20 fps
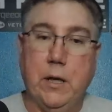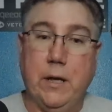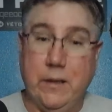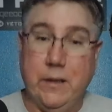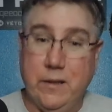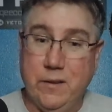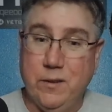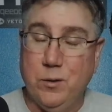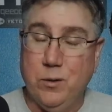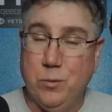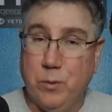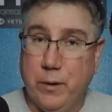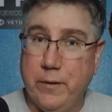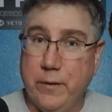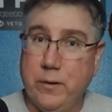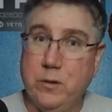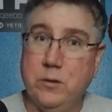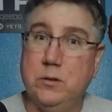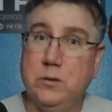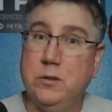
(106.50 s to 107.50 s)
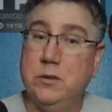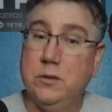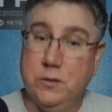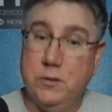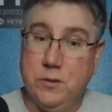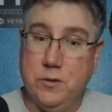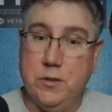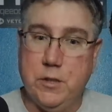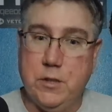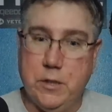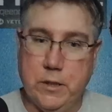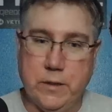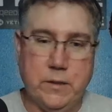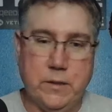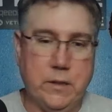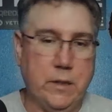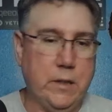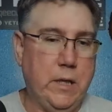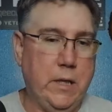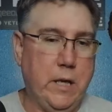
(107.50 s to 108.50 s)
and this is one of those
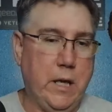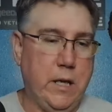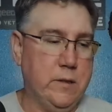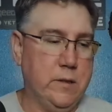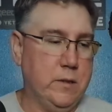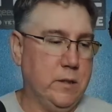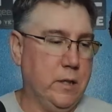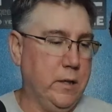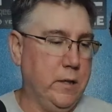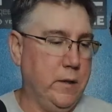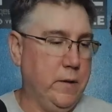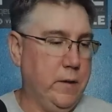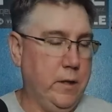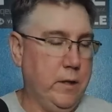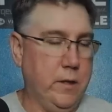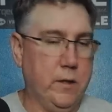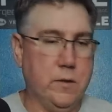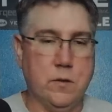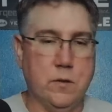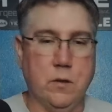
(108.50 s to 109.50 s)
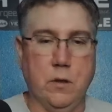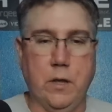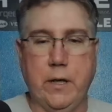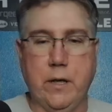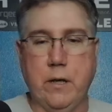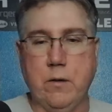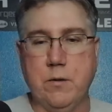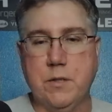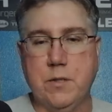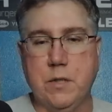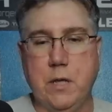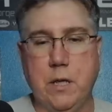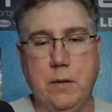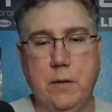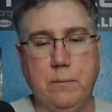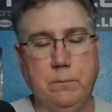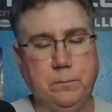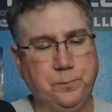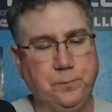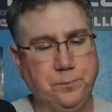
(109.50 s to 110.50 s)
just in case kind of things. So like I was
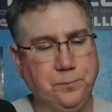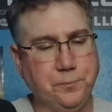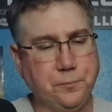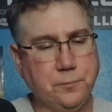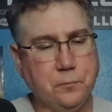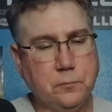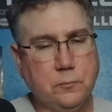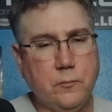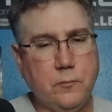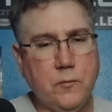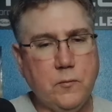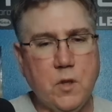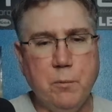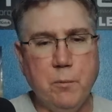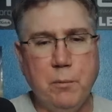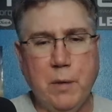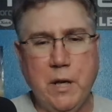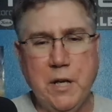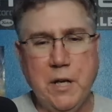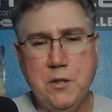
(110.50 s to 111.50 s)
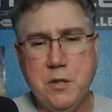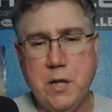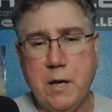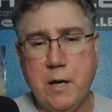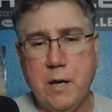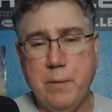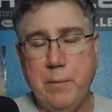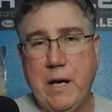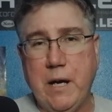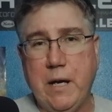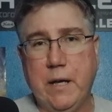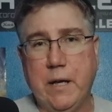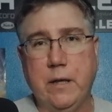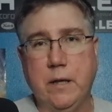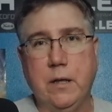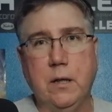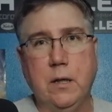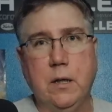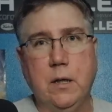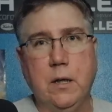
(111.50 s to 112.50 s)
saying, my dry
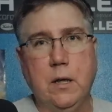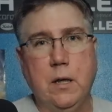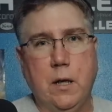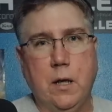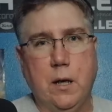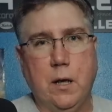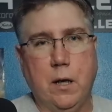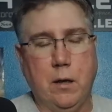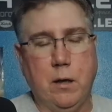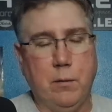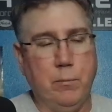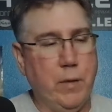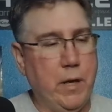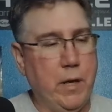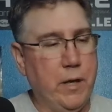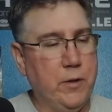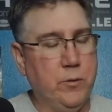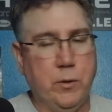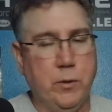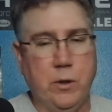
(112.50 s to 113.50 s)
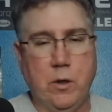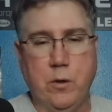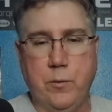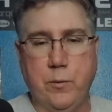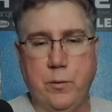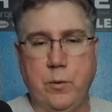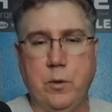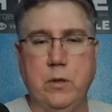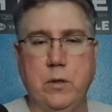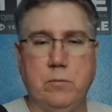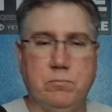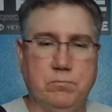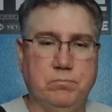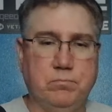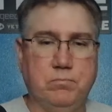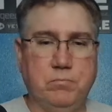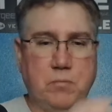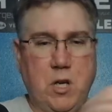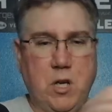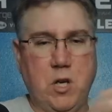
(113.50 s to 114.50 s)
bag, as we go through it,
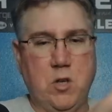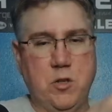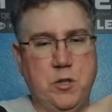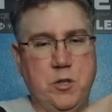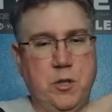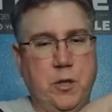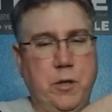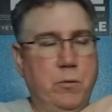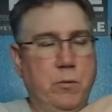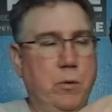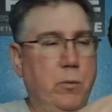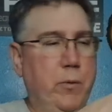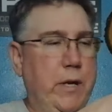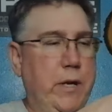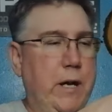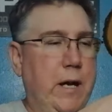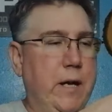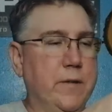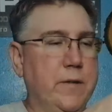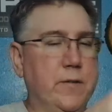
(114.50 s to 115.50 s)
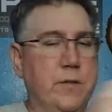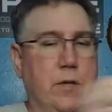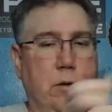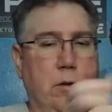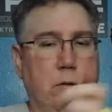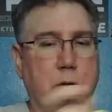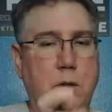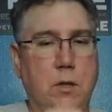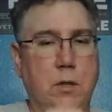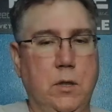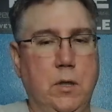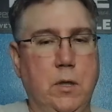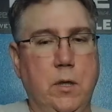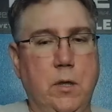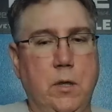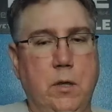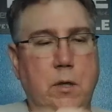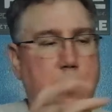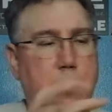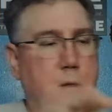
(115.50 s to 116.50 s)
I'll show you what we got. So
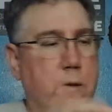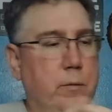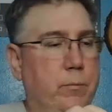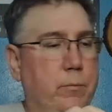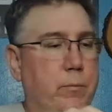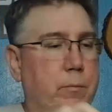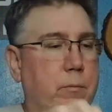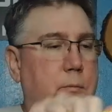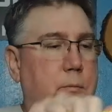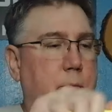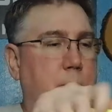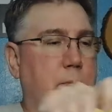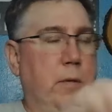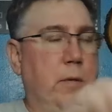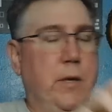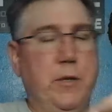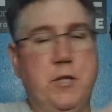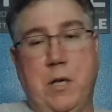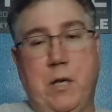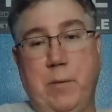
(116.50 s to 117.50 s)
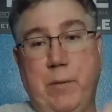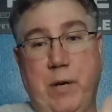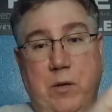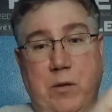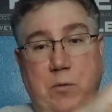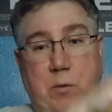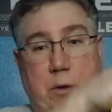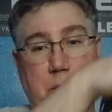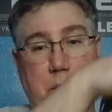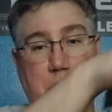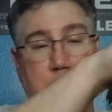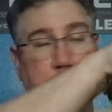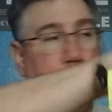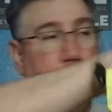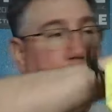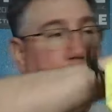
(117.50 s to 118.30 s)
my dry bag is one of those